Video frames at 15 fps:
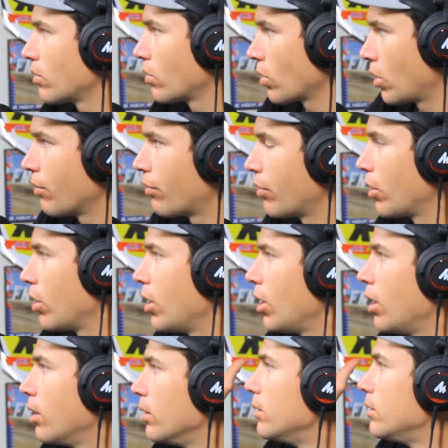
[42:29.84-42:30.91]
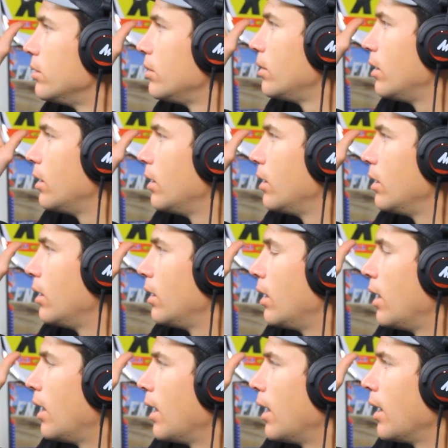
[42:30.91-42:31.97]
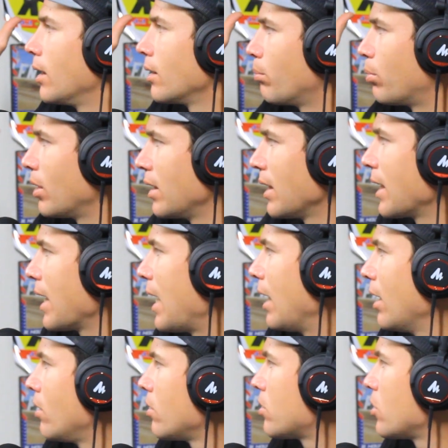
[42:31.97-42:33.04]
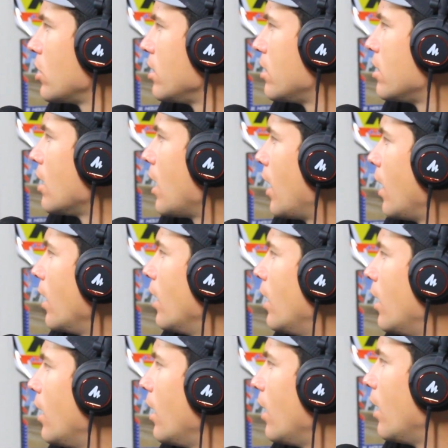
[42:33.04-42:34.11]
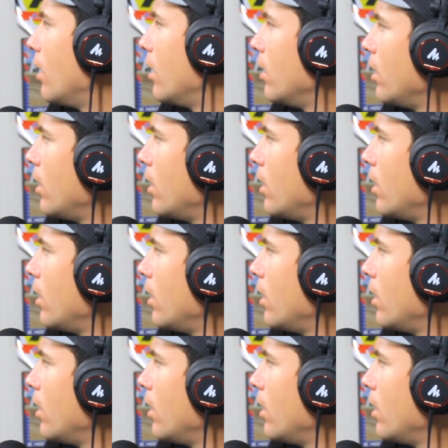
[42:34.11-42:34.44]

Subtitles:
good for her. Brittany Gallos, she's not a